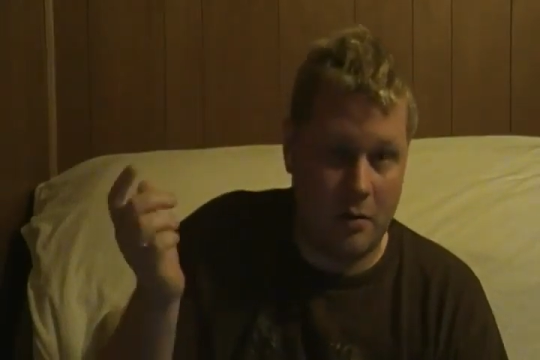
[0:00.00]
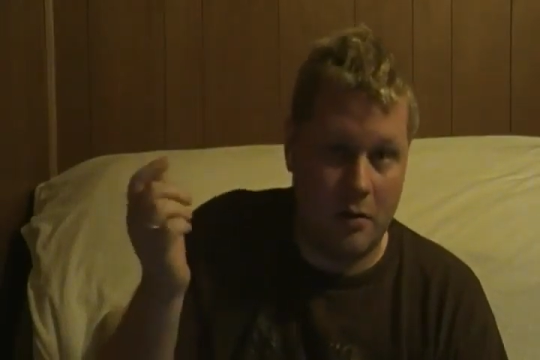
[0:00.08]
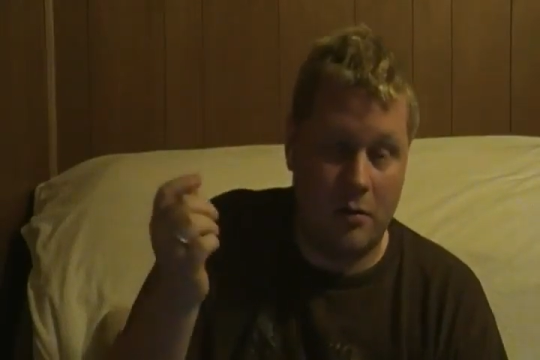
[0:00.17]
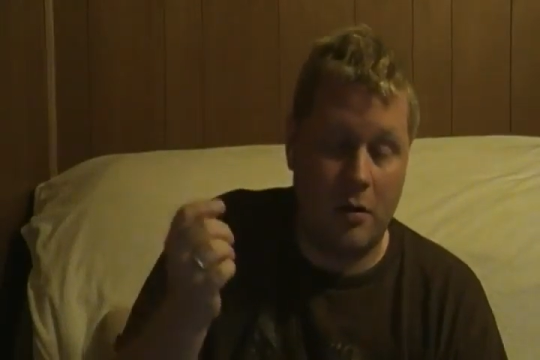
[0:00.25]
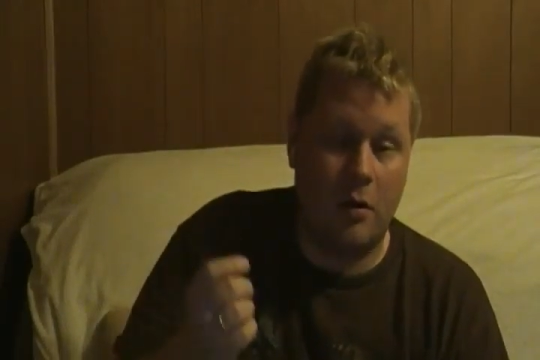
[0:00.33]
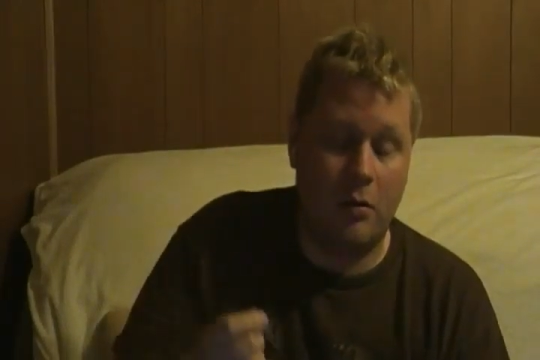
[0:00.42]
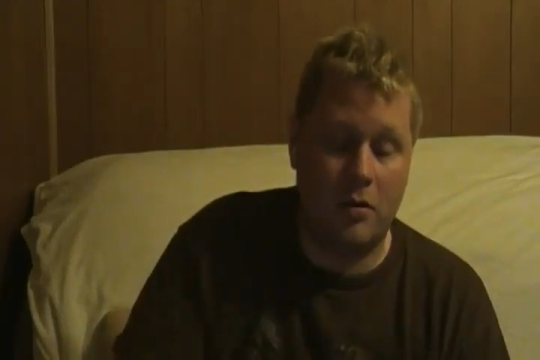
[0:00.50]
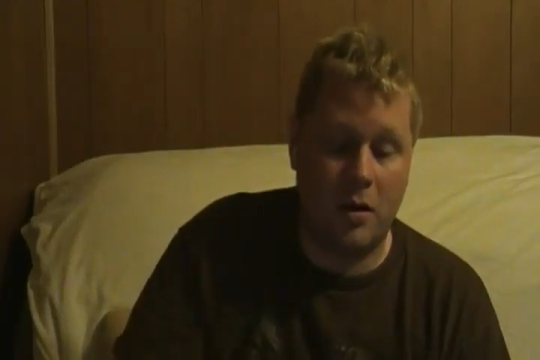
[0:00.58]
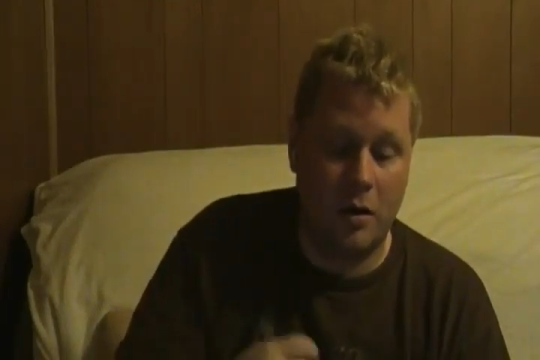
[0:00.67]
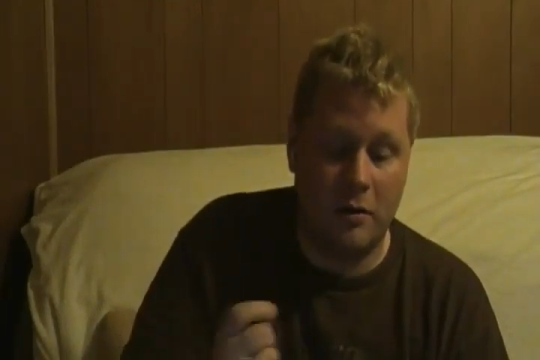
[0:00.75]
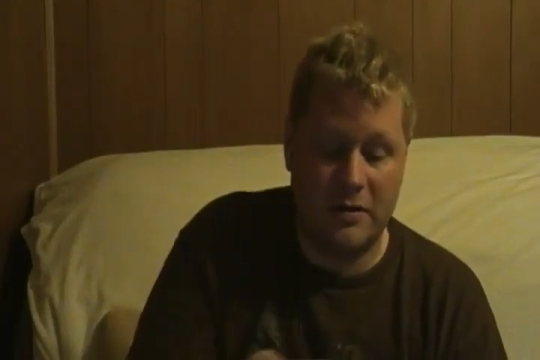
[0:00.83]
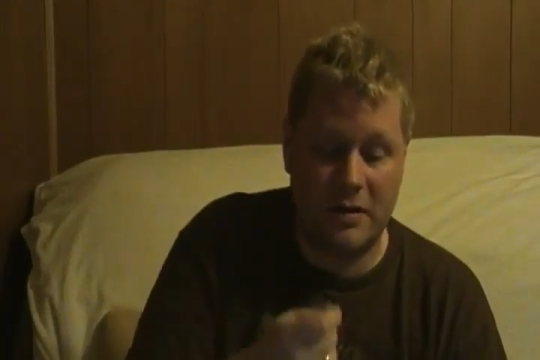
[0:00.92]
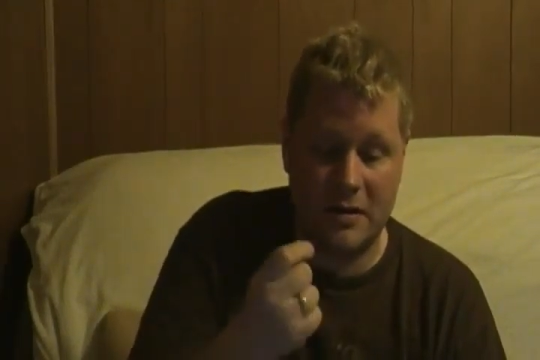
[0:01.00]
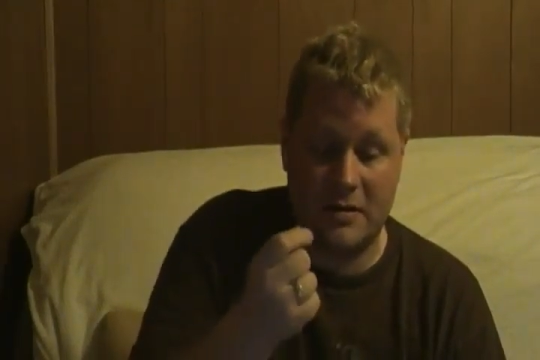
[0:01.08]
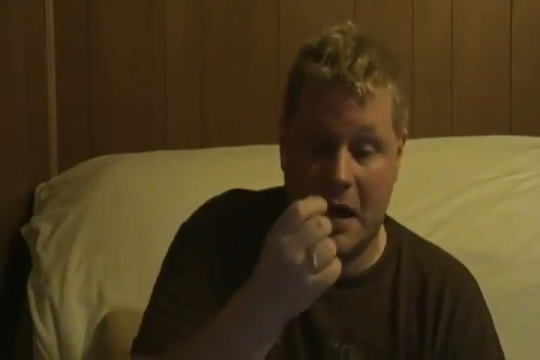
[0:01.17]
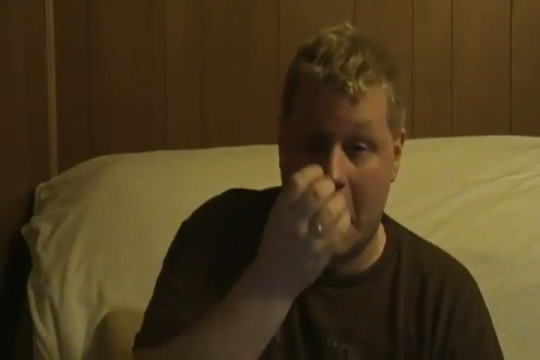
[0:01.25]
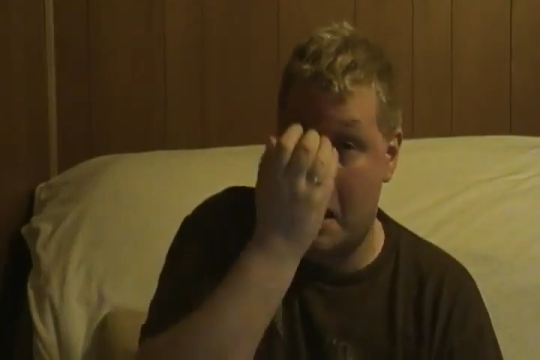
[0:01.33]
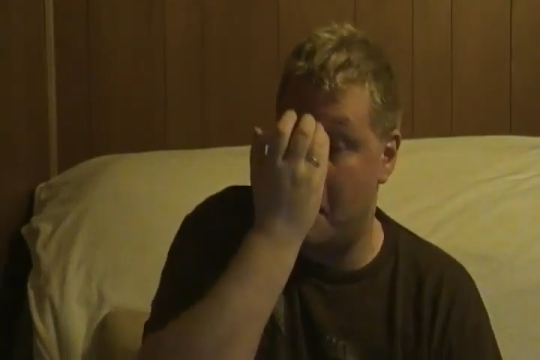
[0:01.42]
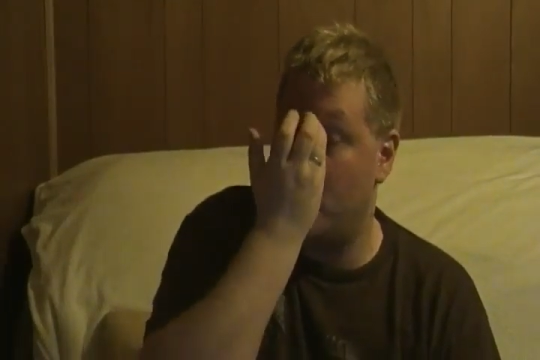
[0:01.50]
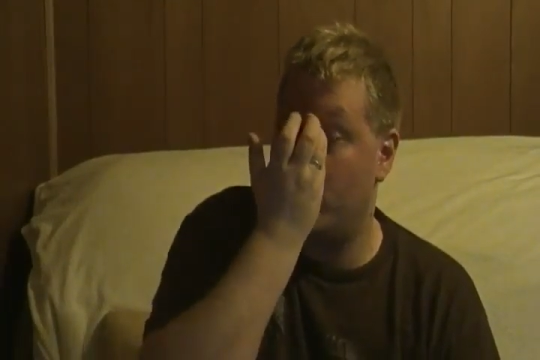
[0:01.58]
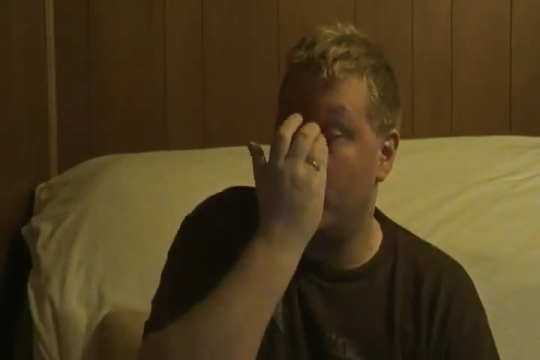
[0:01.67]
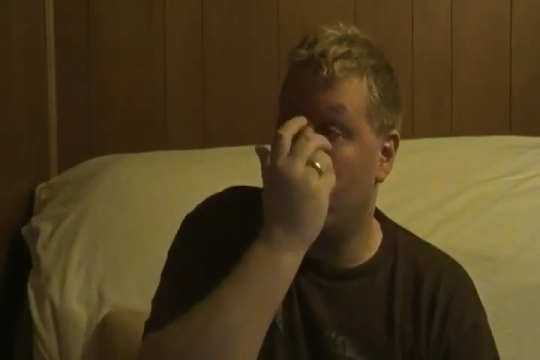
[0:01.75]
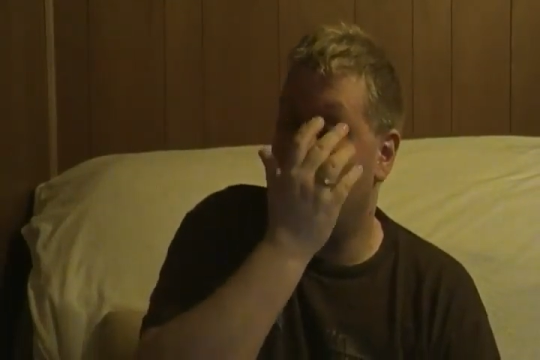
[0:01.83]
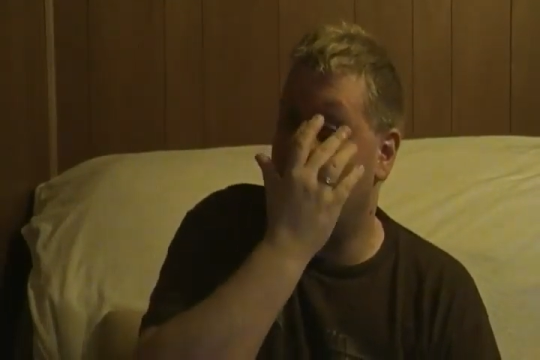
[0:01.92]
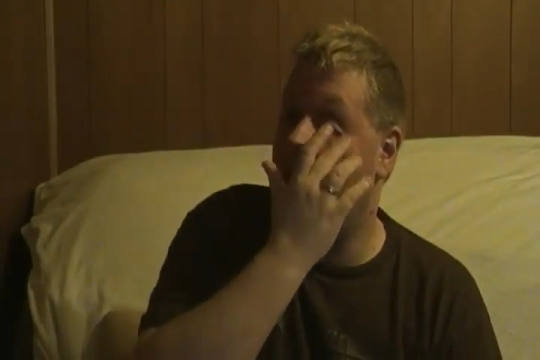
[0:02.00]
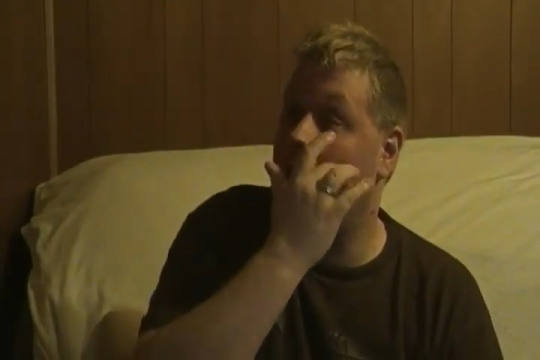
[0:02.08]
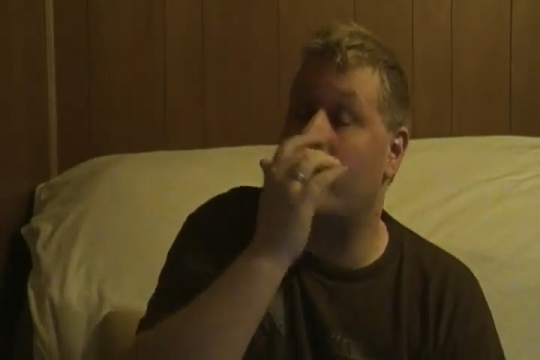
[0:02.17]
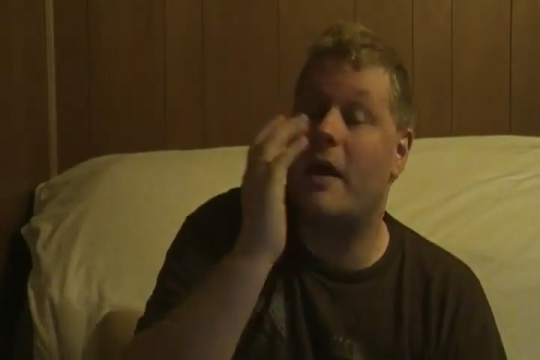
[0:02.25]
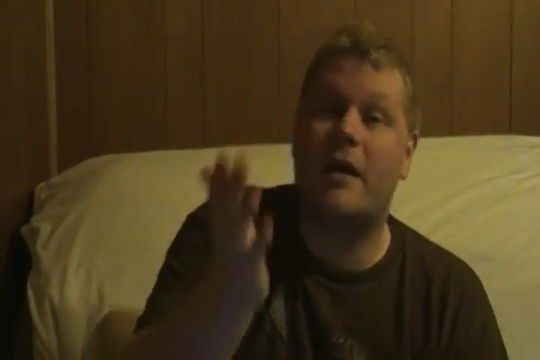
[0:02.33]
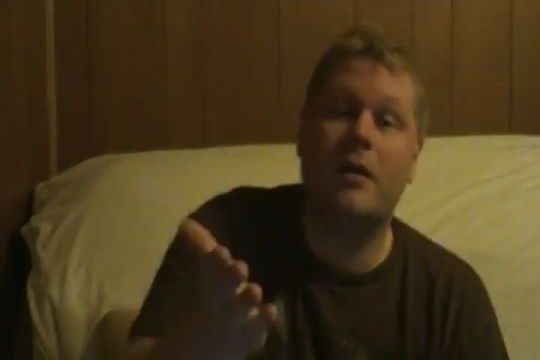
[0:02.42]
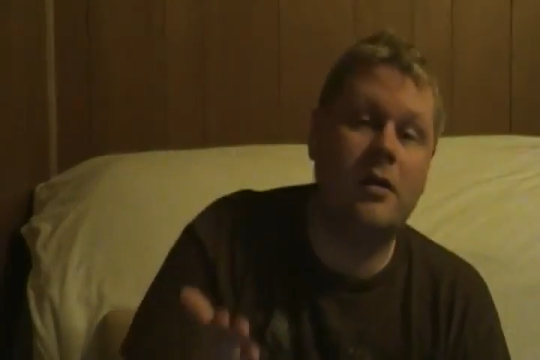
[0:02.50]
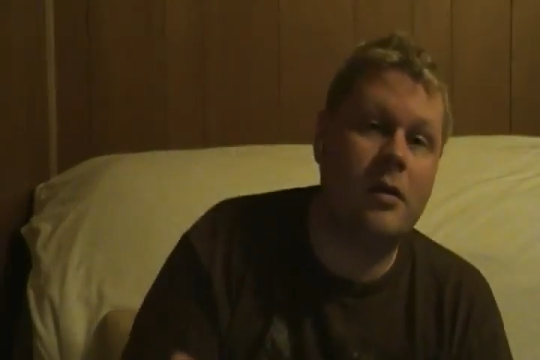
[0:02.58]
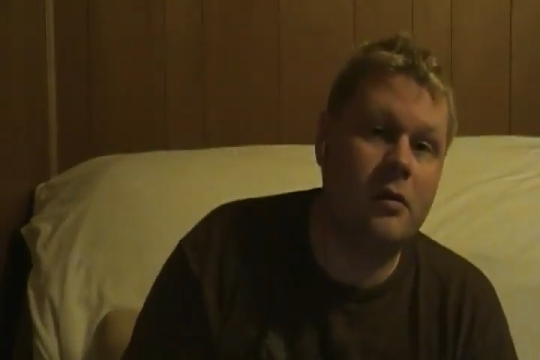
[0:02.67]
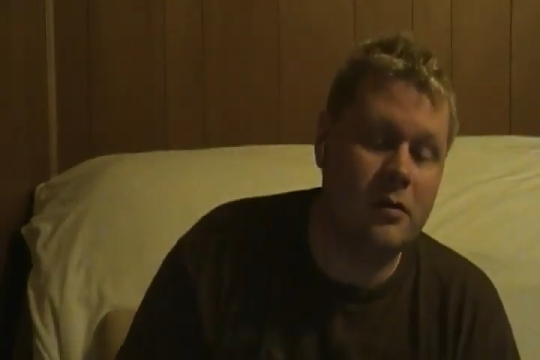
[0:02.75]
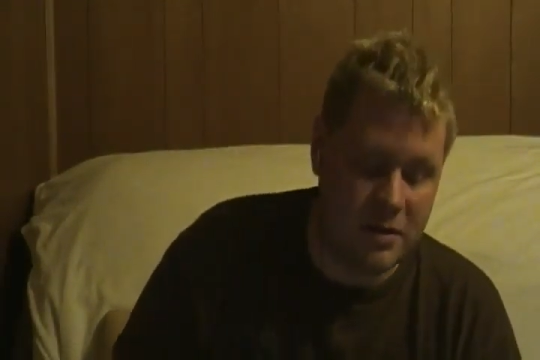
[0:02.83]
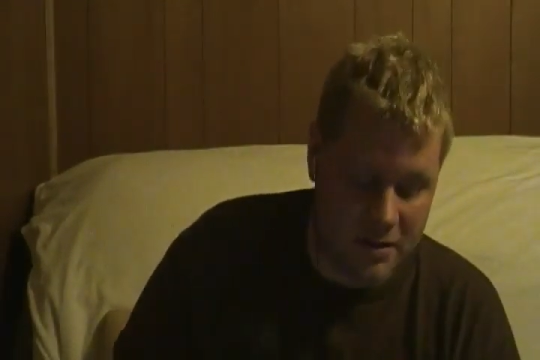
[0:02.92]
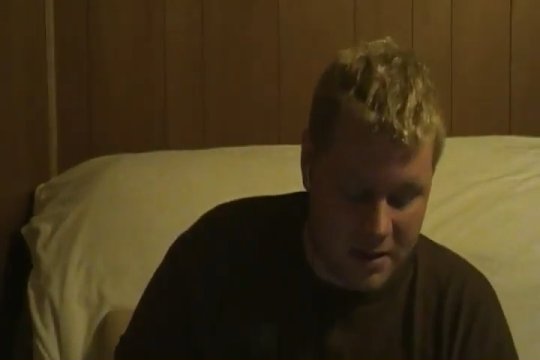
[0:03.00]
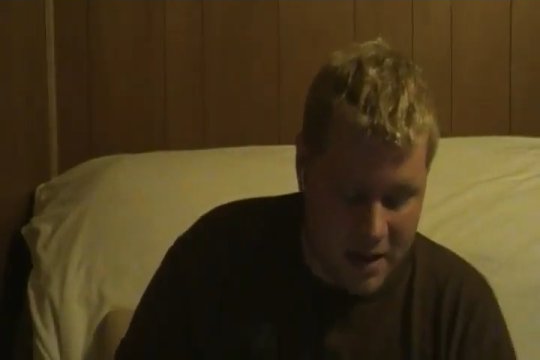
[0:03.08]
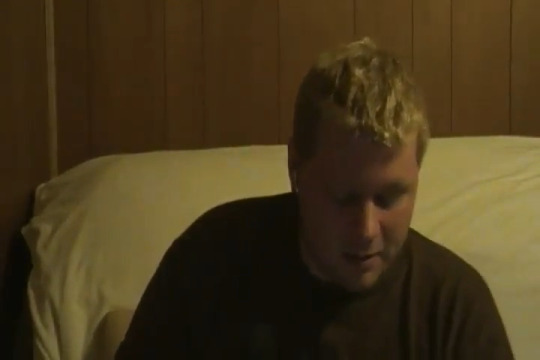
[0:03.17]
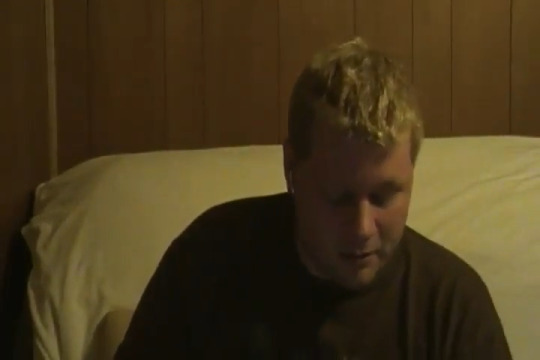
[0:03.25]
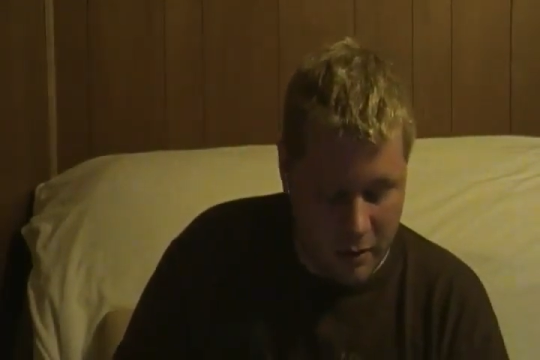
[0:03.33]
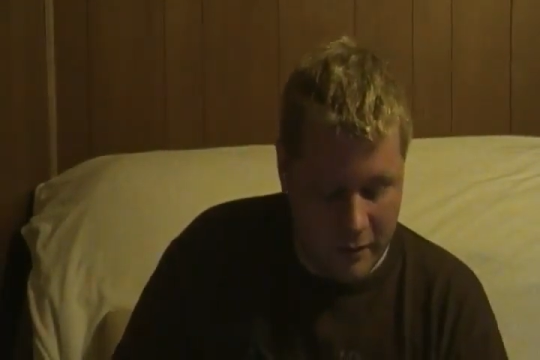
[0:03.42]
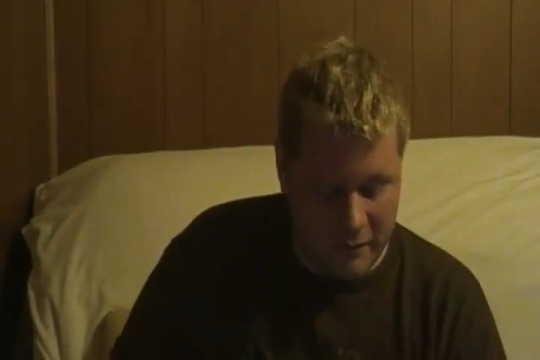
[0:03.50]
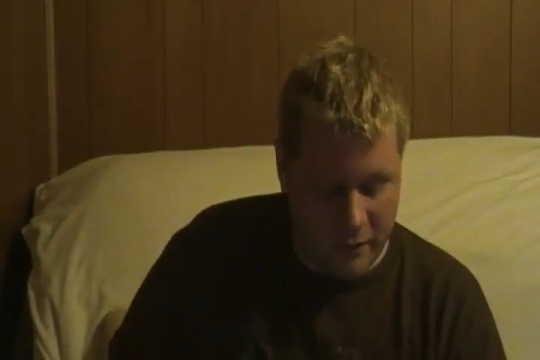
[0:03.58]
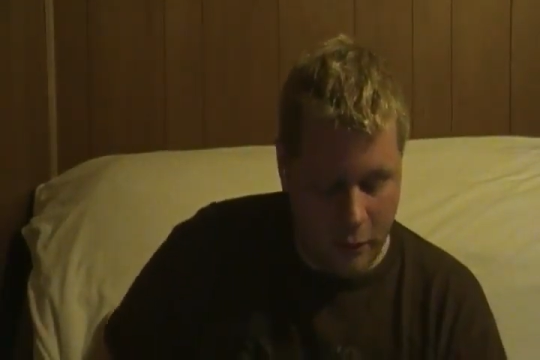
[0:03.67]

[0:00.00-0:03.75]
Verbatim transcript: their own old clothes and just tie it up. Whatever they could do just to keep moving